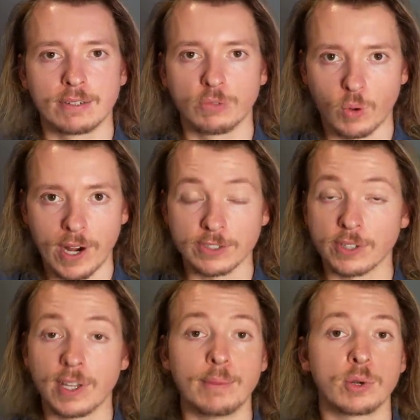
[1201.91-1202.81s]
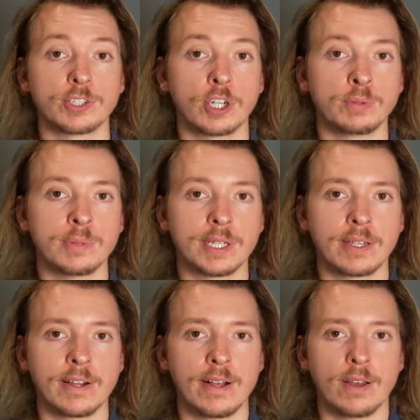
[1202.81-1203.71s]
requires a lot more
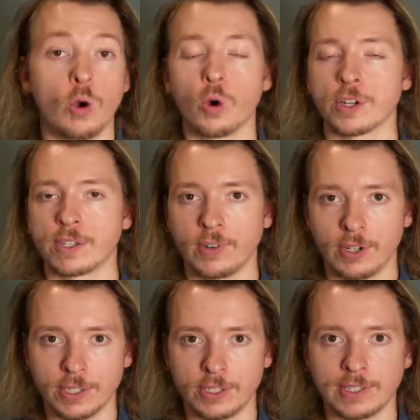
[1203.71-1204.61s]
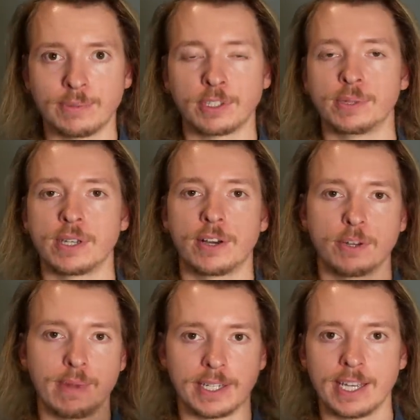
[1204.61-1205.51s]
dopamine, or at the very least, them to be on
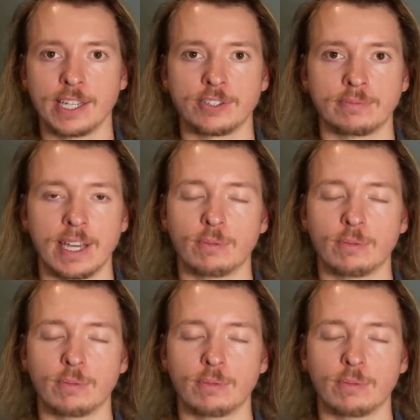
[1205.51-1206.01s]
their medication.